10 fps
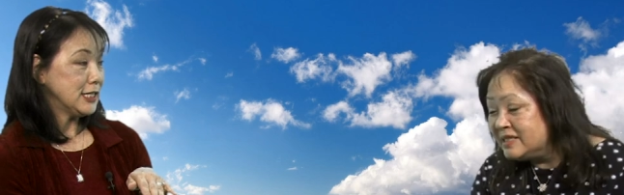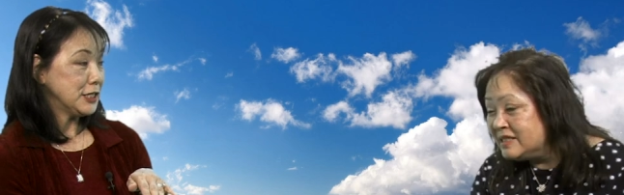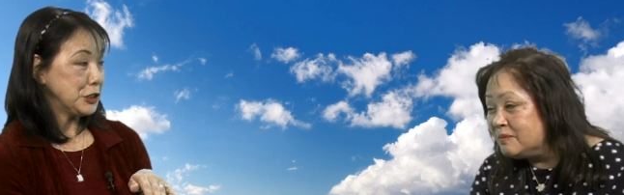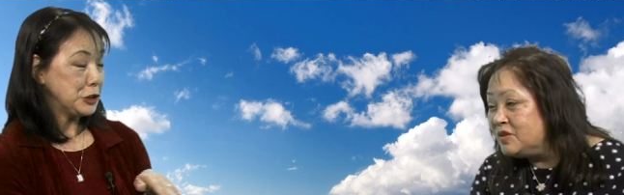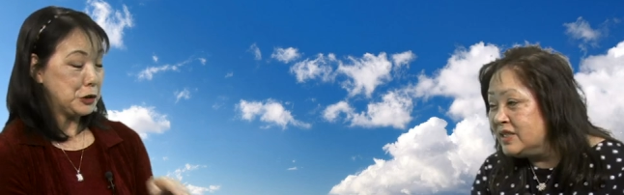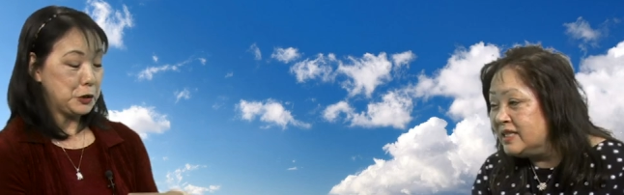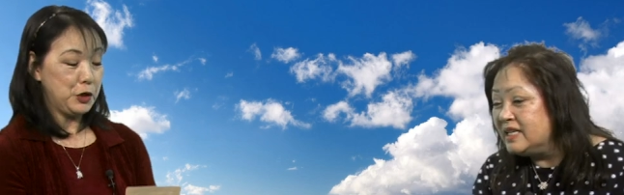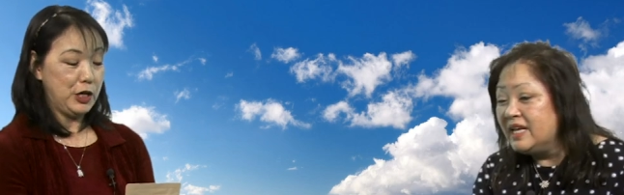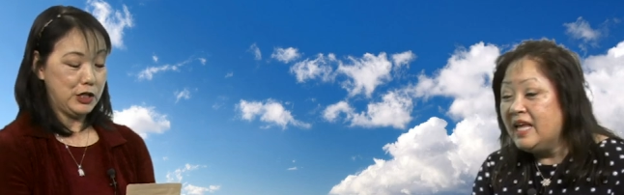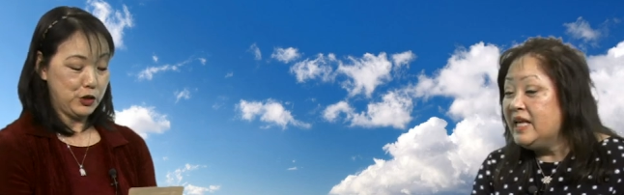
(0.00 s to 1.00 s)

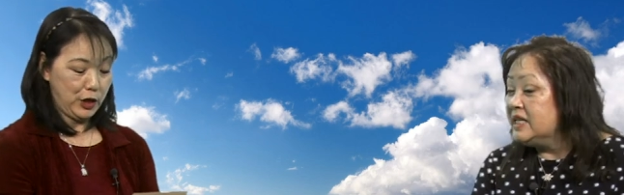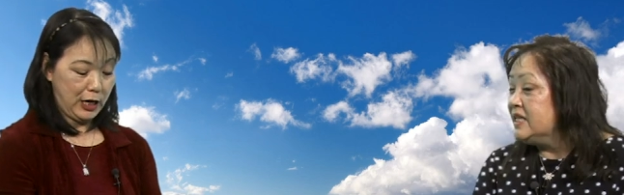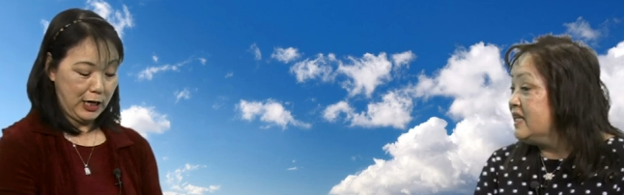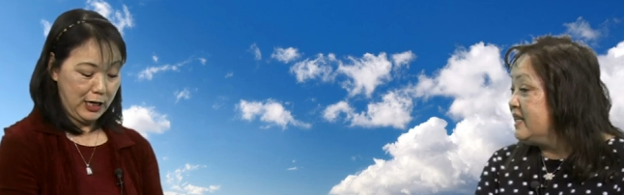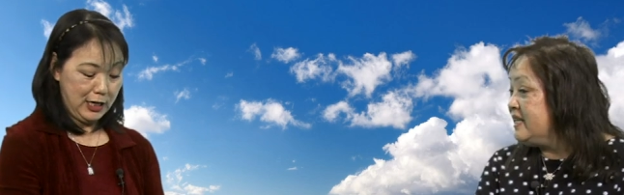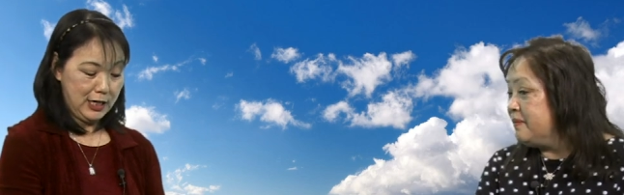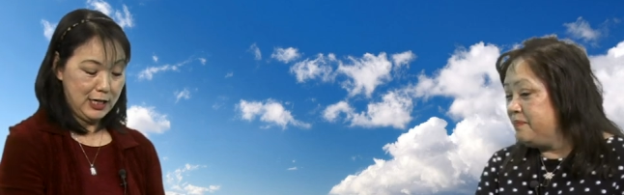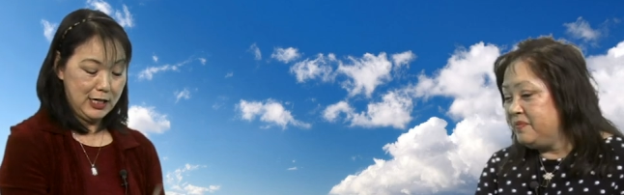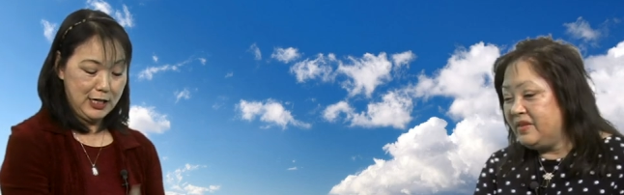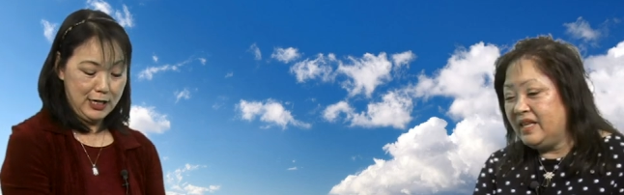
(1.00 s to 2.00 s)
Speaker 1: consumption is okay.
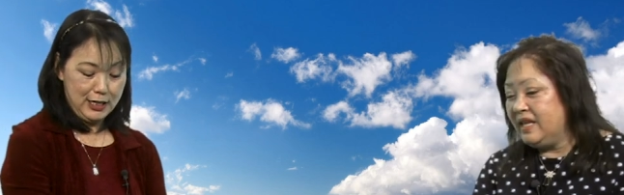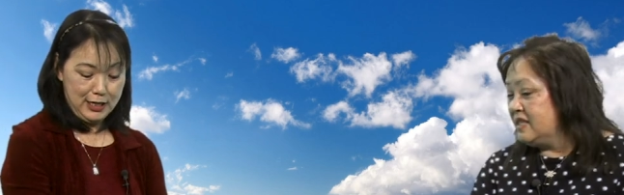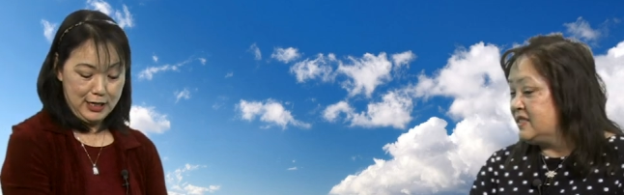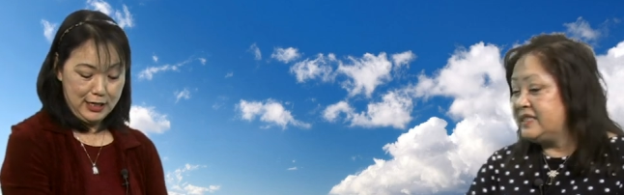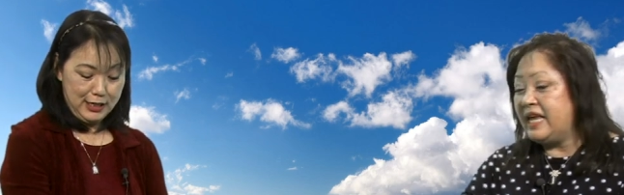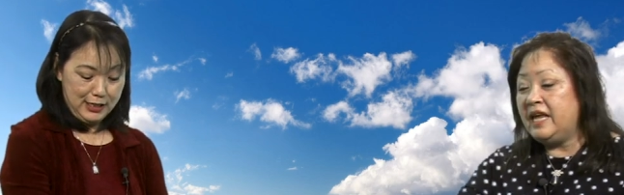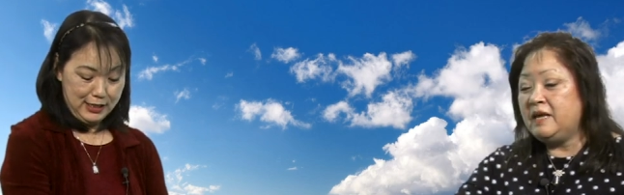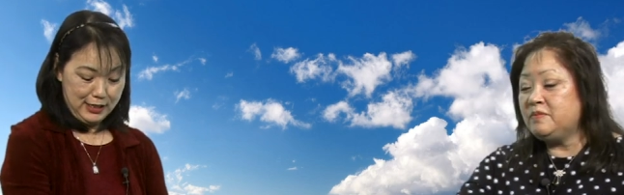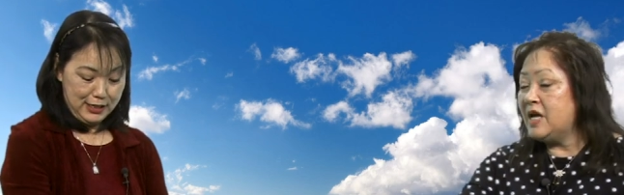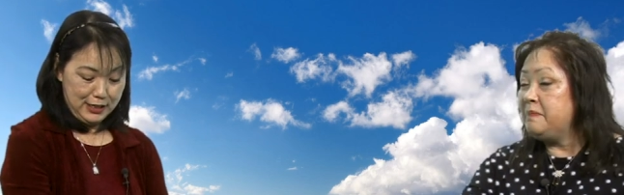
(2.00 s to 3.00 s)
Yep.
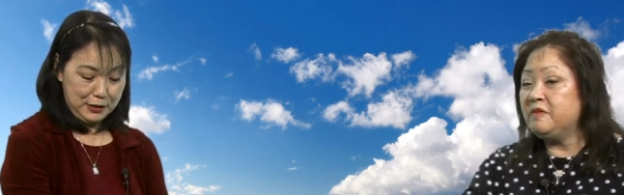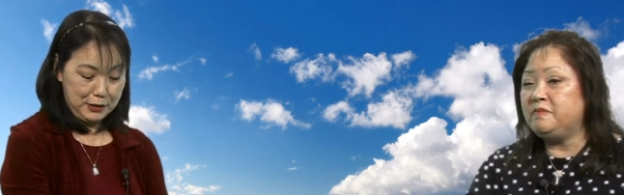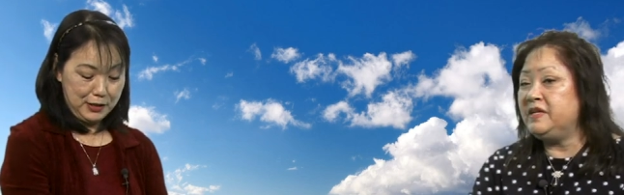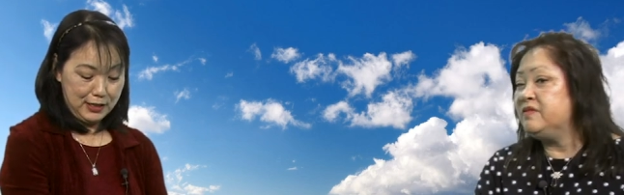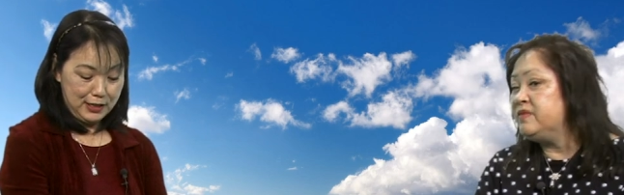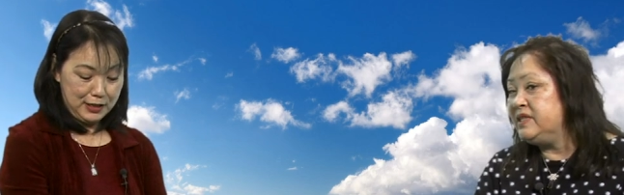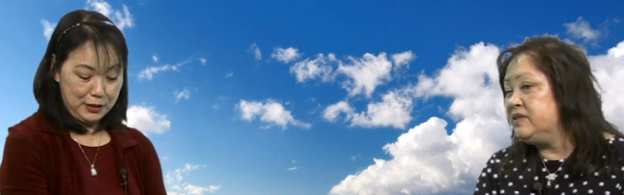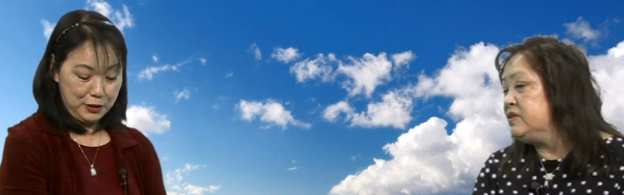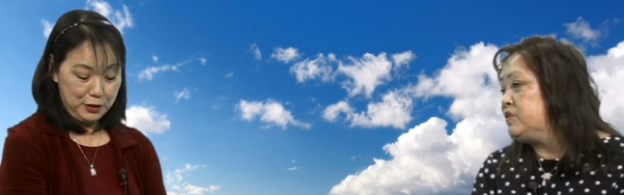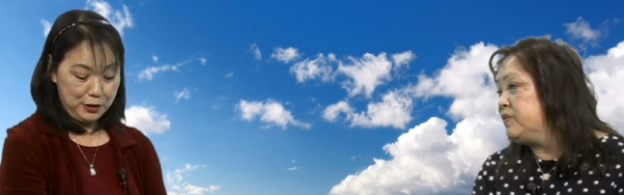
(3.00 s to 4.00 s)
Same type of beef we ah,
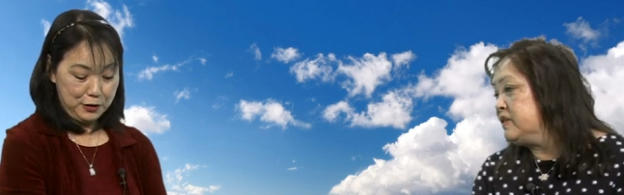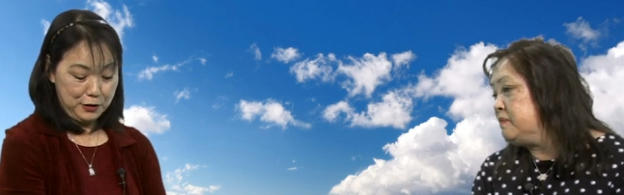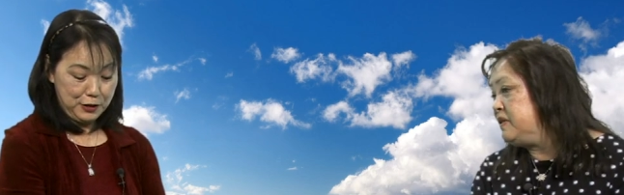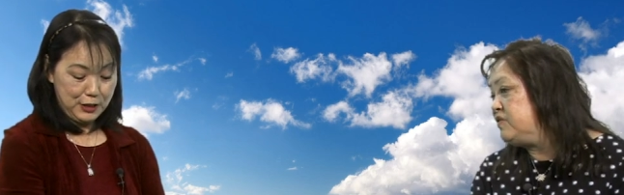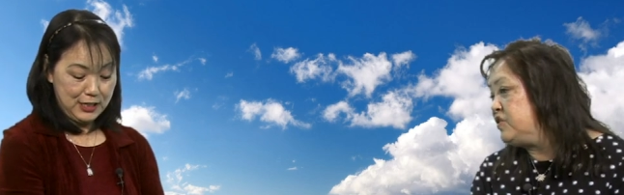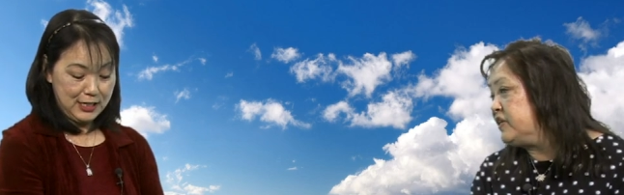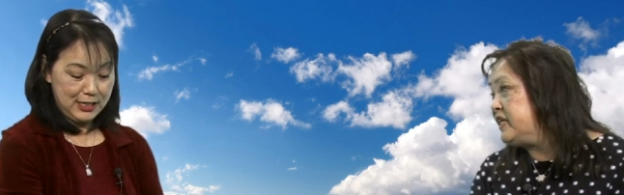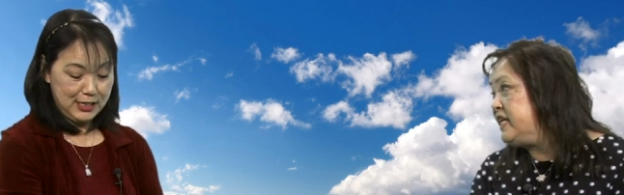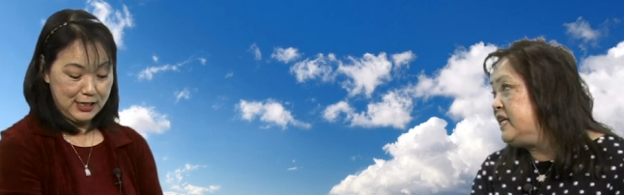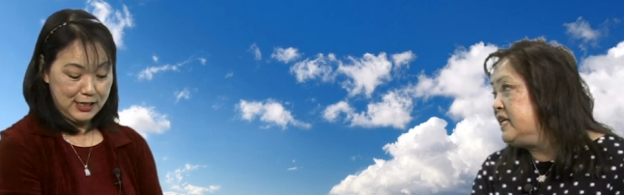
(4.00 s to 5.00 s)
use for the beef
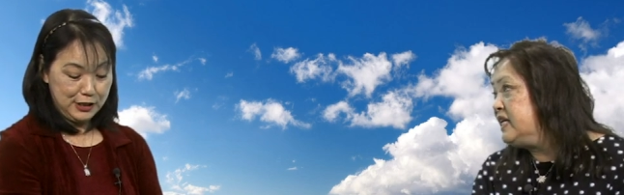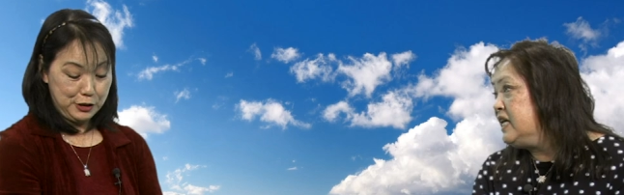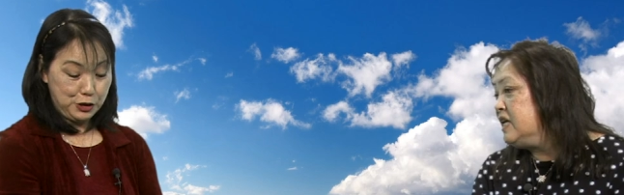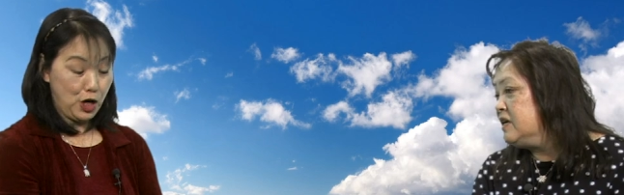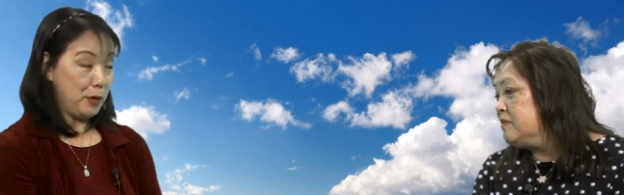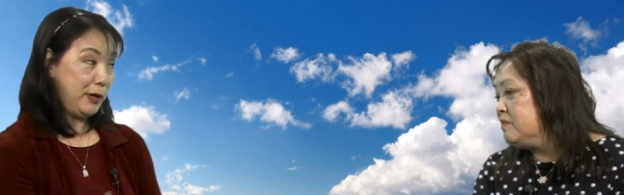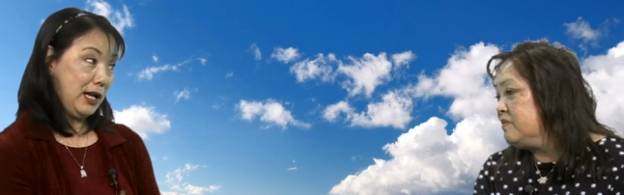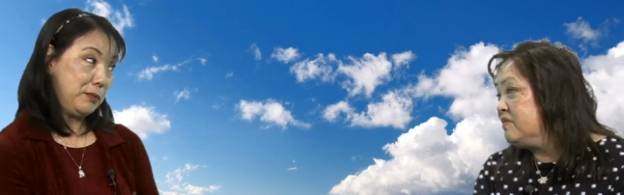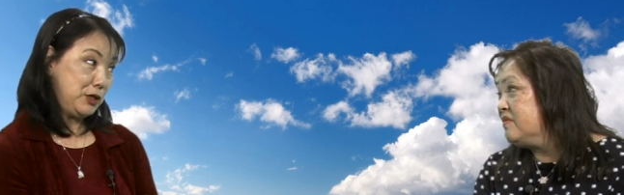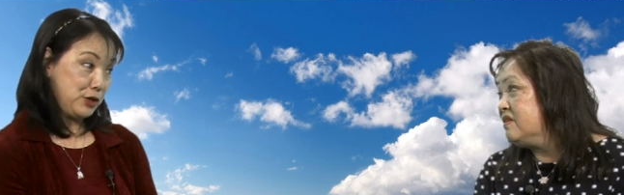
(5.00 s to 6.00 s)
jerky.
Speaker 2: Your dog may
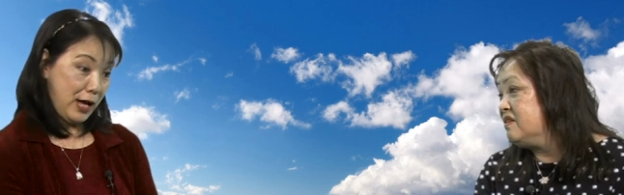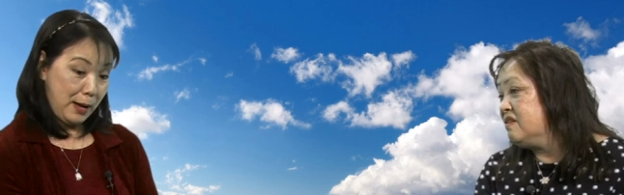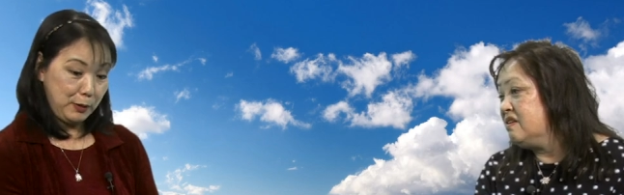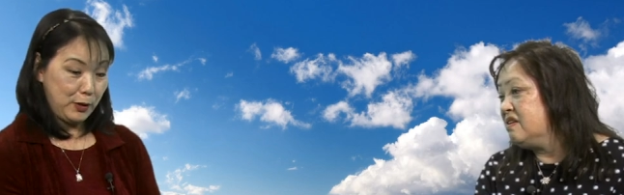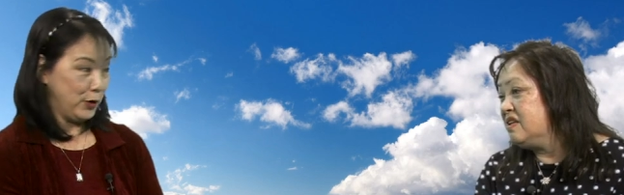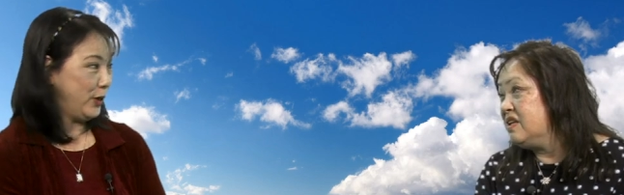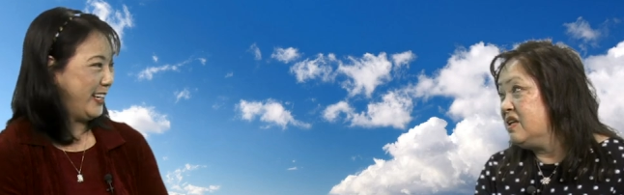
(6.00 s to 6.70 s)
not be too happy though.